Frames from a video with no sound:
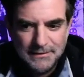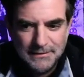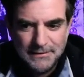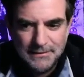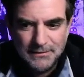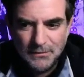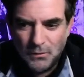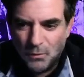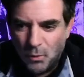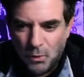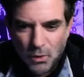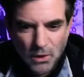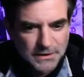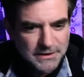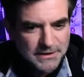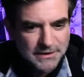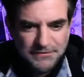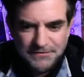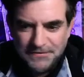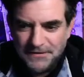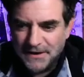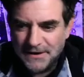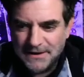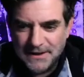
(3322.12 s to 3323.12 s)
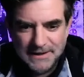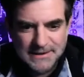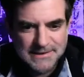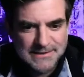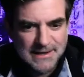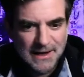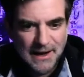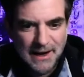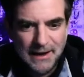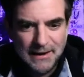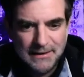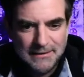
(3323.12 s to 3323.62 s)
What the fuck is
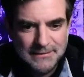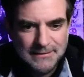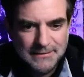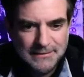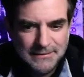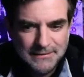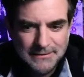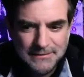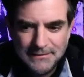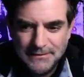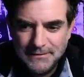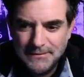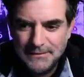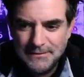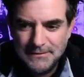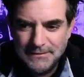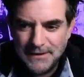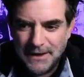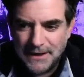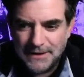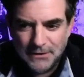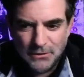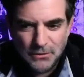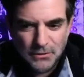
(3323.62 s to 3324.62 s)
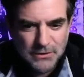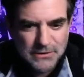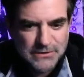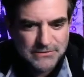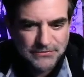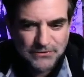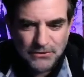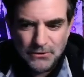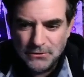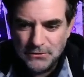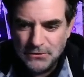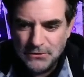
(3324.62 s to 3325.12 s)
that? Like orange
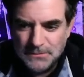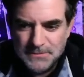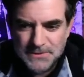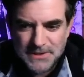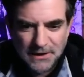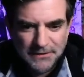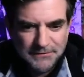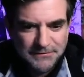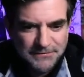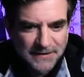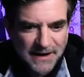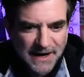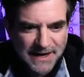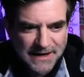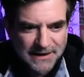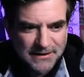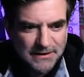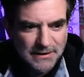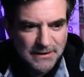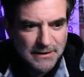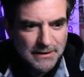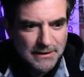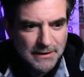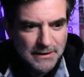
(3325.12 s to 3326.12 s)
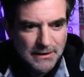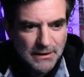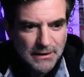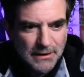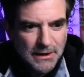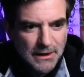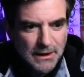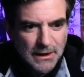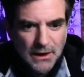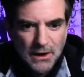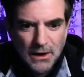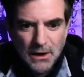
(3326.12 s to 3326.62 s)
Fruit Loops on fire?
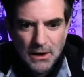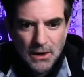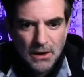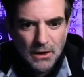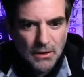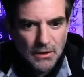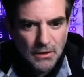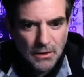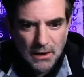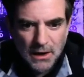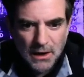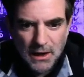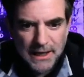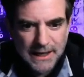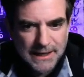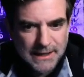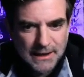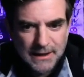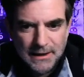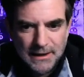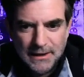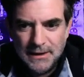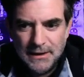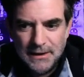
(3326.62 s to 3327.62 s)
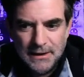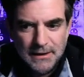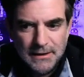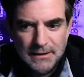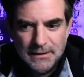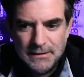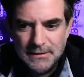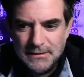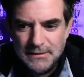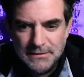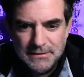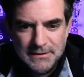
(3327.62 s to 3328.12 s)
Like
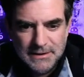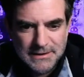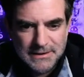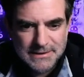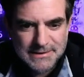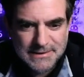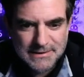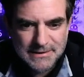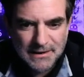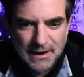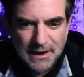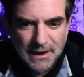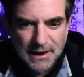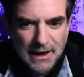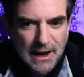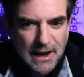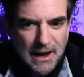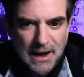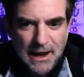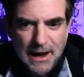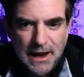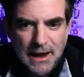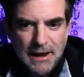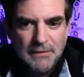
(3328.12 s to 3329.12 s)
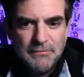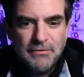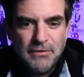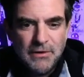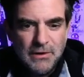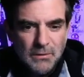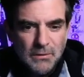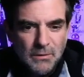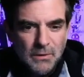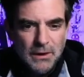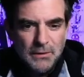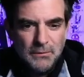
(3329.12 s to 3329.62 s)
this,
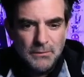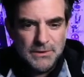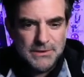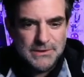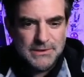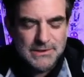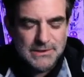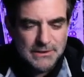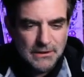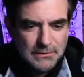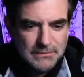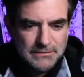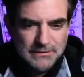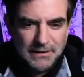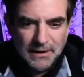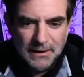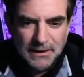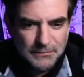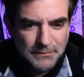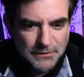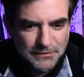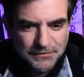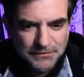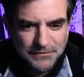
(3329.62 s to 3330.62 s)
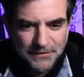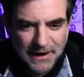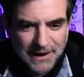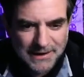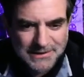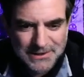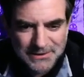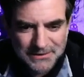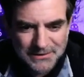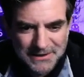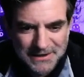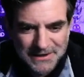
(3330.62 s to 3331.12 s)
everyone was so done with
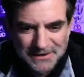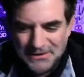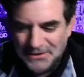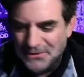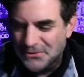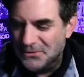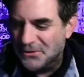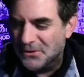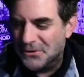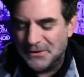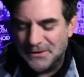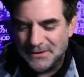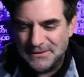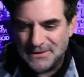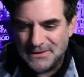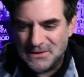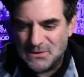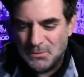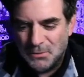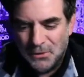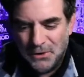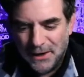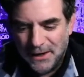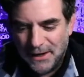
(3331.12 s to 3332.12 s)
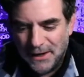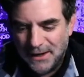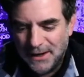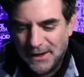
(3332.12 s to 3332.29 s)
factory and New Order at this point.